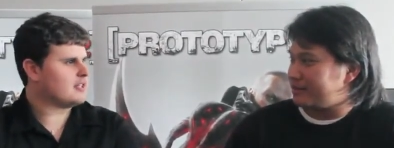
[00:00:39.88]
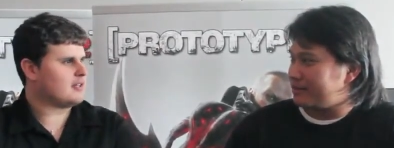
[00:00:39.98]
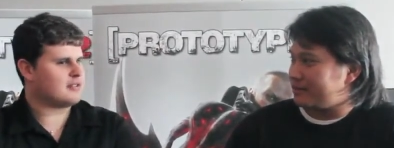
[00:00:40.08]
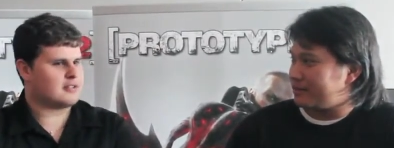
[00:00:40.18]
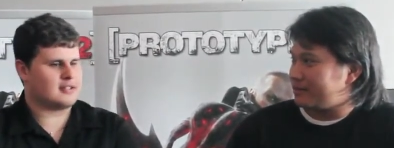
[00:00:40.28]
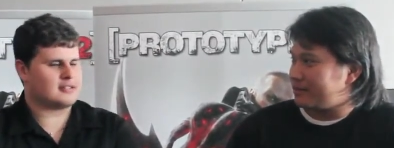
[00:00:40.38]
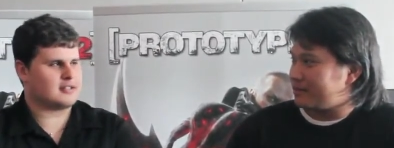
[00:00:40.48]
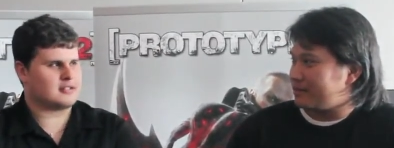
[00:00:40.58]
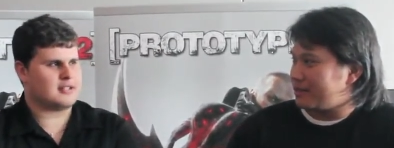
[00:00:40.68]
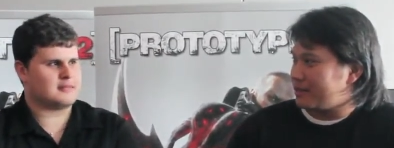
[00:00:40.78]
Speaker 1: James, uh,
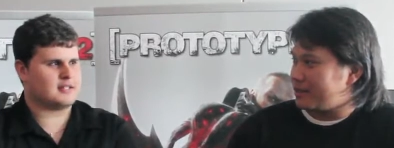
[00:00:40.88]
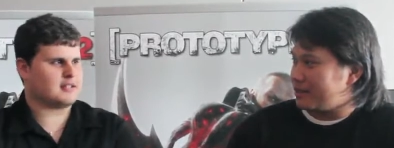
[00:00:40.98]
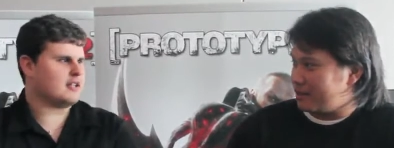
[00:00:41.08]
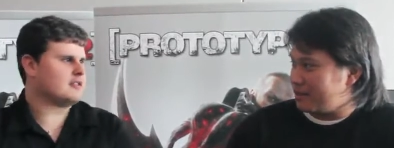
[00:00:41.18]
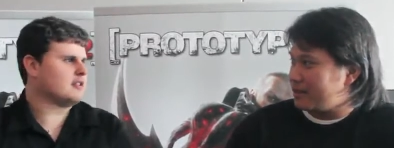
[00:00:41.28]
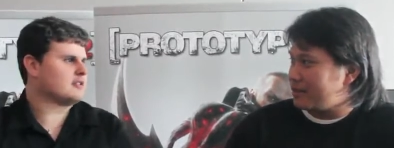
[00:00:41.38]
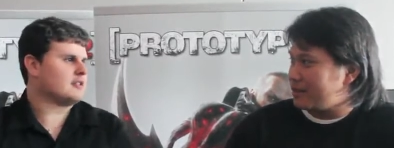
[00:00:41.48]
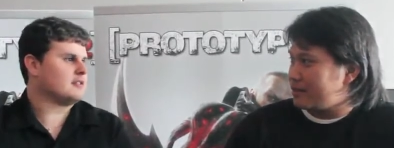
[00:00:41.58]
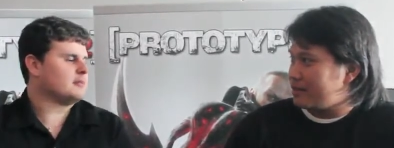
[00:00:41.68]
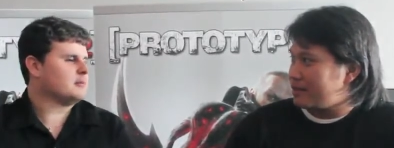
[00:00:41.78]
Sergeant James Heller. Can you tell us a
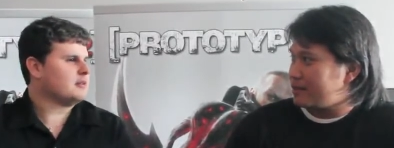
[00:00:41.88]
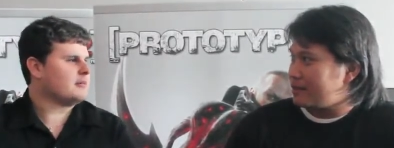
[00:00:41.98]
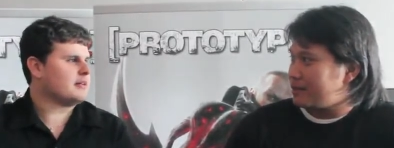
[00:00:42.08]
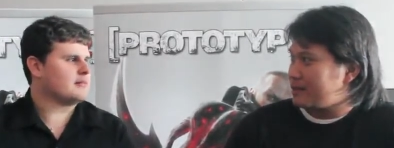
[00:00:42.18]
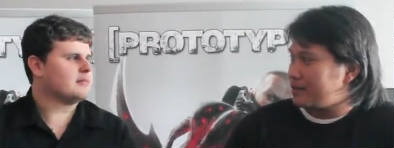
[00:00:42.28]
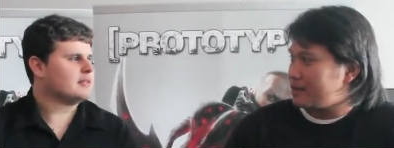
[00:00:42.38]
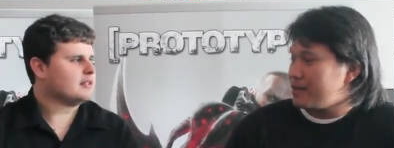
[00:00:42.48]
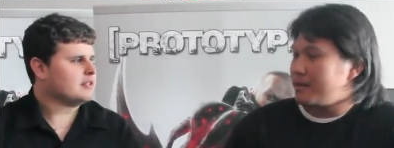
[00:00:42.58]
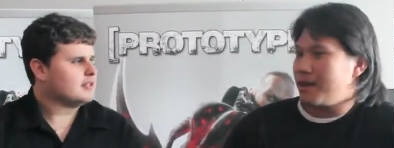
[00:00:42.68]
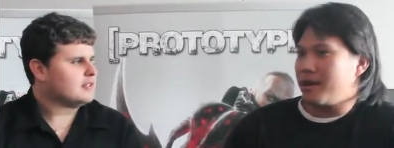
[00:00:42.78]
little bit more about him?
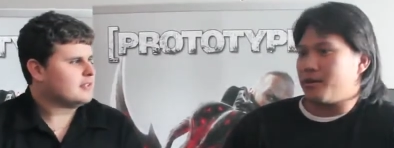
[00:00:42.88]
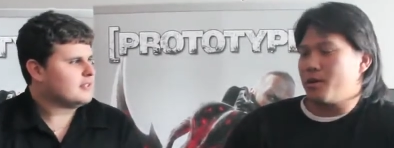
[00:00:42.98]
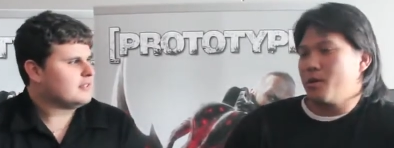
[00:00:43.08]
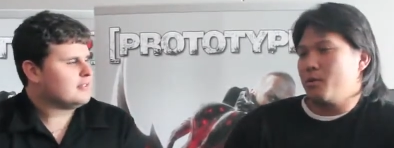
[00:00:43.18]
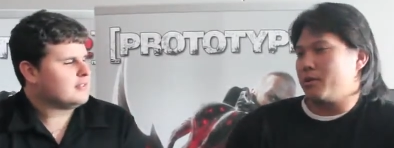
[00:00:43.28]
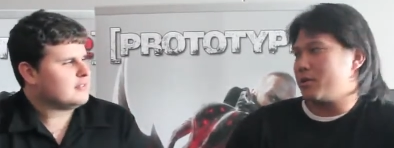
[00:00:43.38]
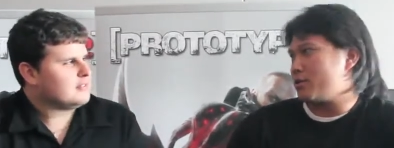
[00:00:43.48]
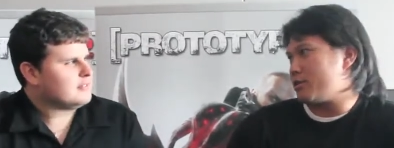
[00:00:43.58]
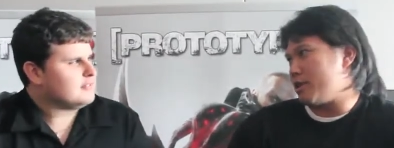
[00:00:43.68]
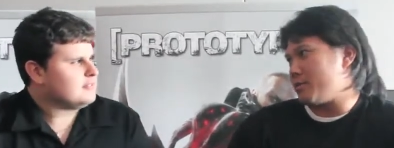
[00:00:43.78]
Speaker 2: Yeah. Well,
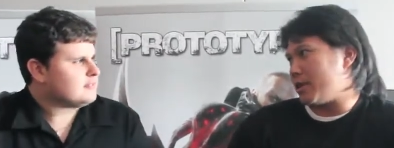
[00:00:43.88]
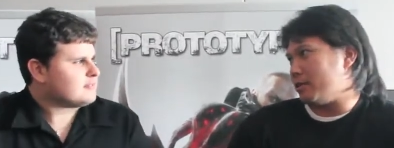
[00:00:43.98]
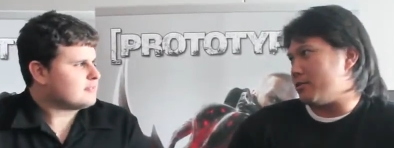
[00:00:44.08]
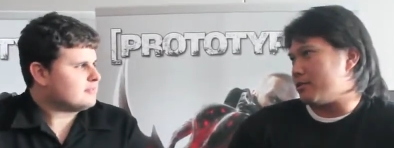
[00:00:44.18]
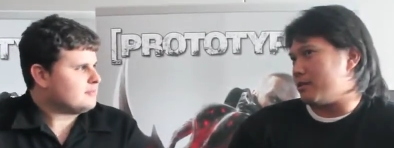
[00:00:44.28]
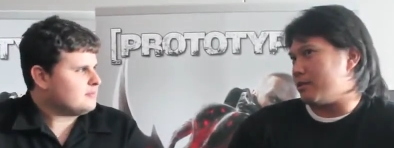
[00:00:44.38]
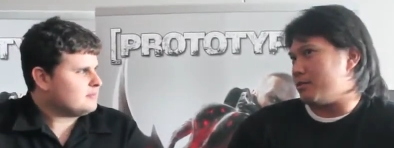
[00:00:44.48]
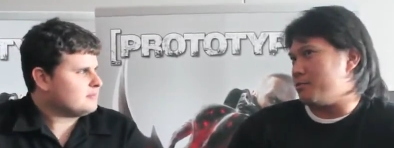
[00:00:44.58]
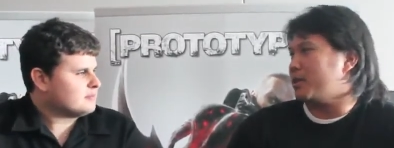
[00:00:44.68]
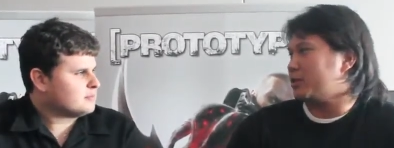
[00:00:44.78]
Sergeant James Heller is a
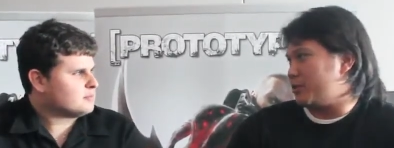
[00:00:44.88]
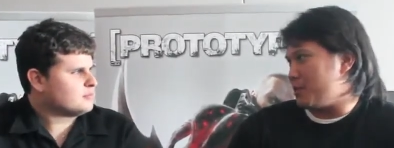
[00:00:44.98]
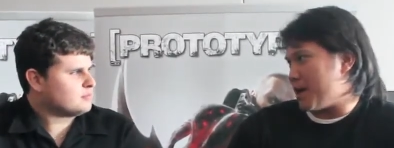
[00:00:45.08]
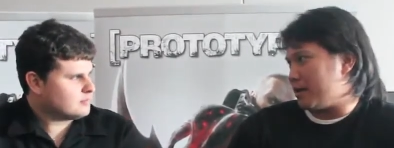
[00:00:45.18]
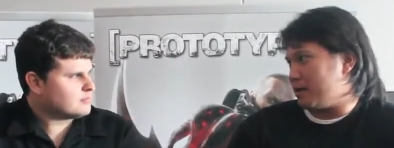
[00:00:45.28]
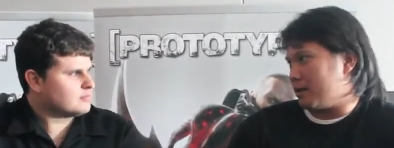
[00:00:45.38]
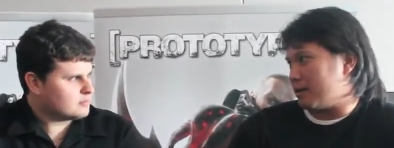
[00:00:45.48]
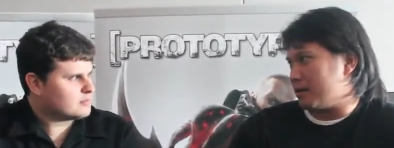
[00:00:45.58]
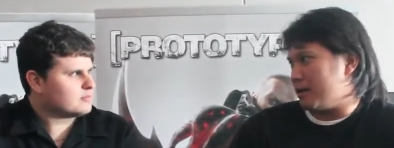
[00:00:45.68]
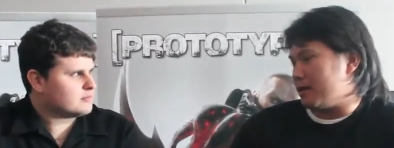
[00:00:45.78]
military man at
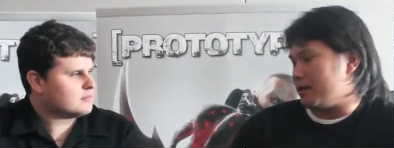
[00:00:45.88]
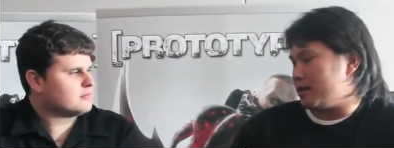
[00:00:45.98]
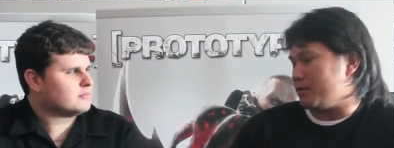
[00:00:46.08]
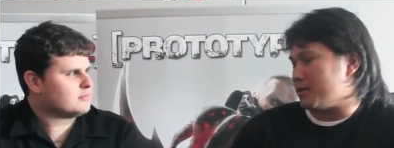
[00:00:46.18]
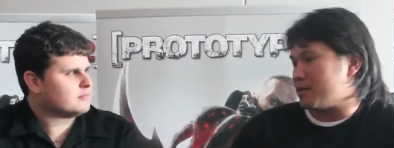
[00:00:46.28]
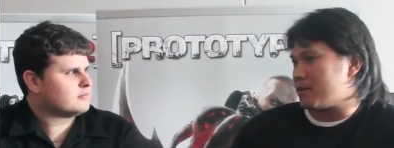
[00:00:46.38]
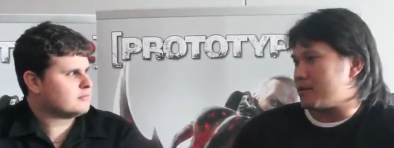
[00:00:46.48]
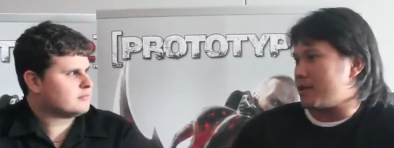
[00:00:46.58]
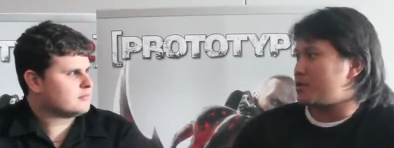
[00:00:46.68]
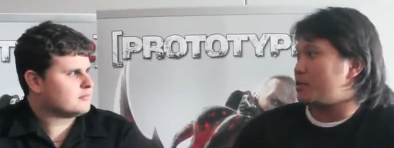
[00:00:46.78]
heart, and he was
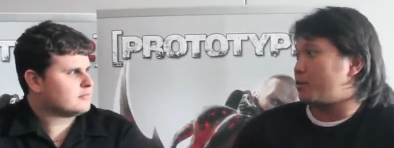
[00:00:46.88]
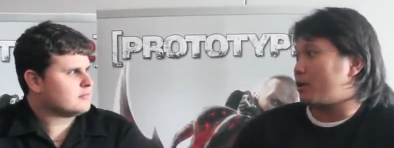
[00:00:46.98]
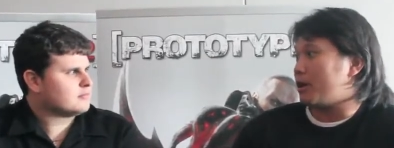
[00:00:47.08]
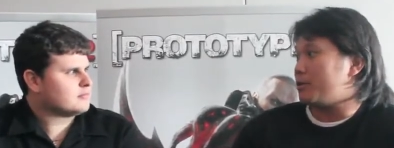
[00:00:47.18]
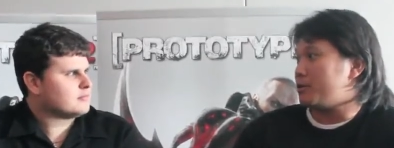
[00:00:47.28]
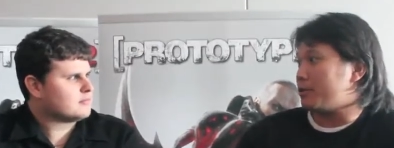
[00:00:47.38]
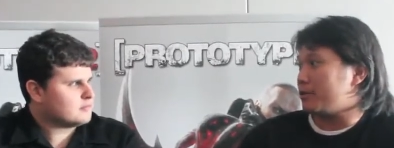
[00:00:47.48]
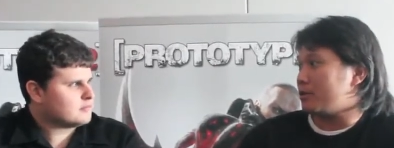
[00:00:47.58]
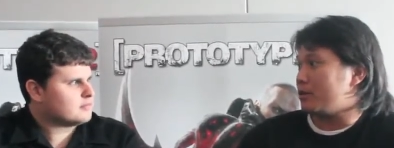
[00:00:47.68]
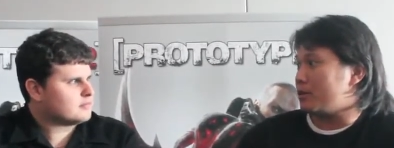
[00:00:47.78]
stationed abroad
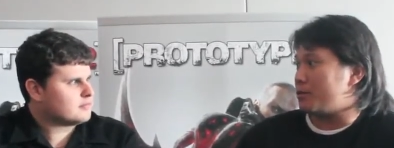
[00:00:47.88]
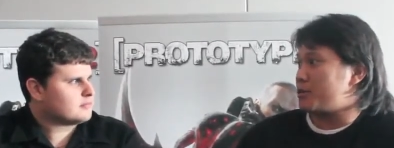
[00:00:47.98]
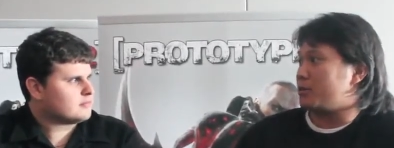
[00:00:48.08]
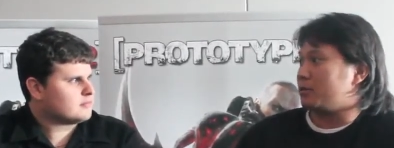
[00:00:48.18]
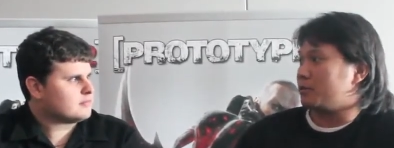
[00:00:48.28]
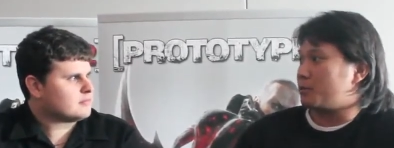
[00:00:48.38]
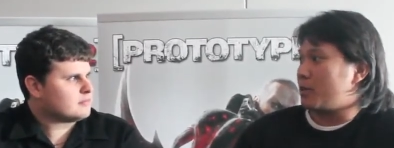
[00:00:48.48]
during the original